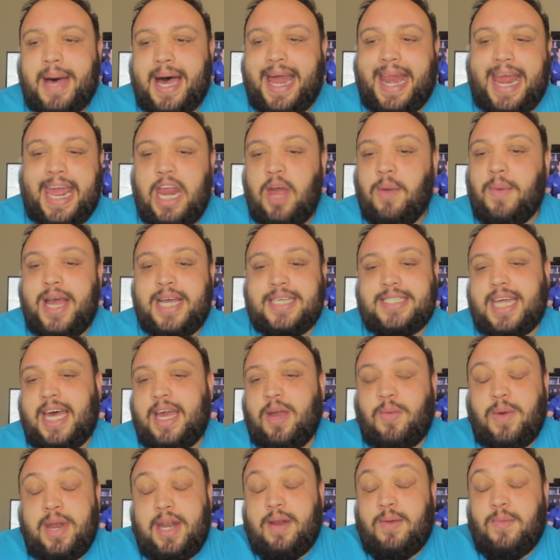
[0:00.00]
But anyways,
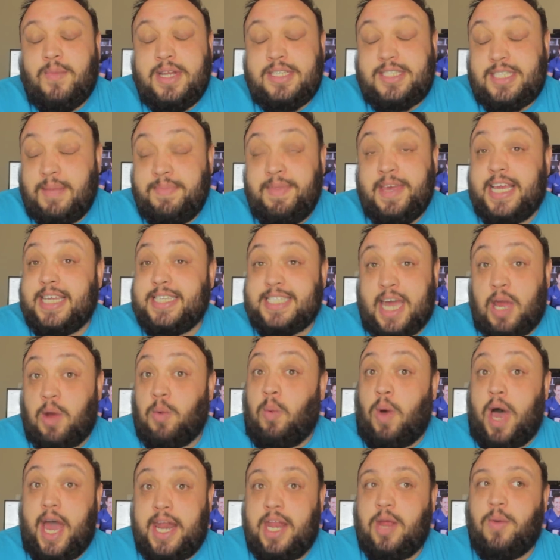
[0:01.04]
like when, when something gets
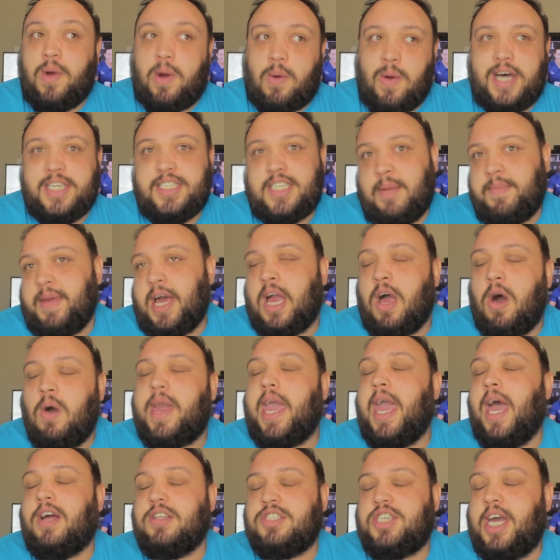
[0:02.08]
like widely requested, I'm like,
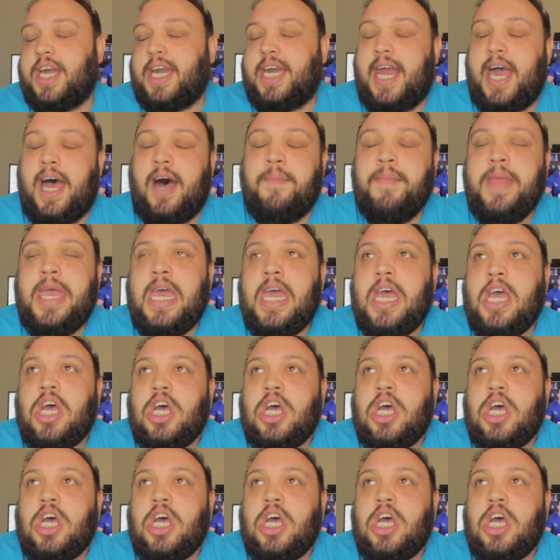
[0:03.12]
okay, I'll check it out.